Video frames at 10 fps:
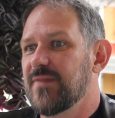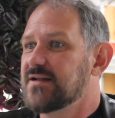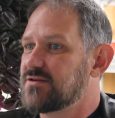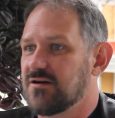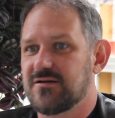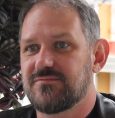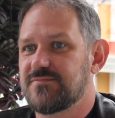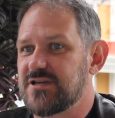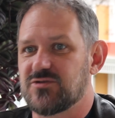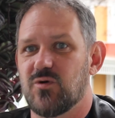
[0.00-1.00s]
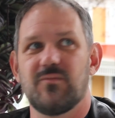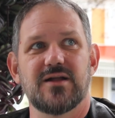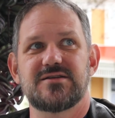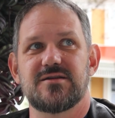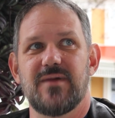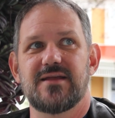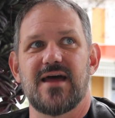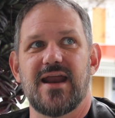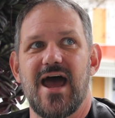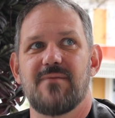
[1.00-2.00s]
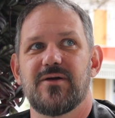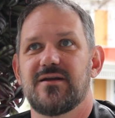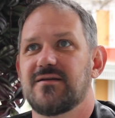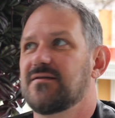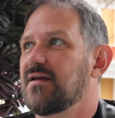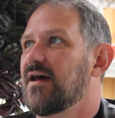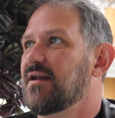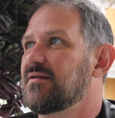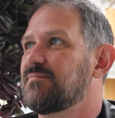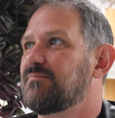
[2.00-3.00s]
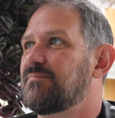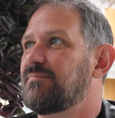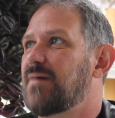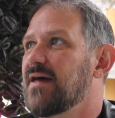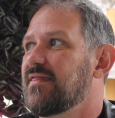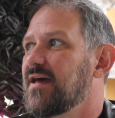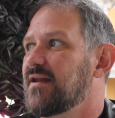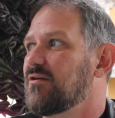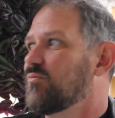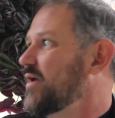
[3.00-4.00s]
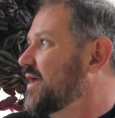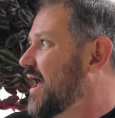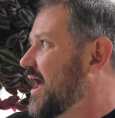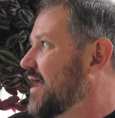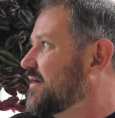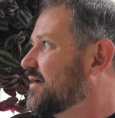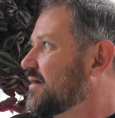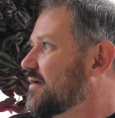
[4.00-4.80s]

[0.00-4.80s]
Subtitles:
it took 6 more months to make that happen, and by then we had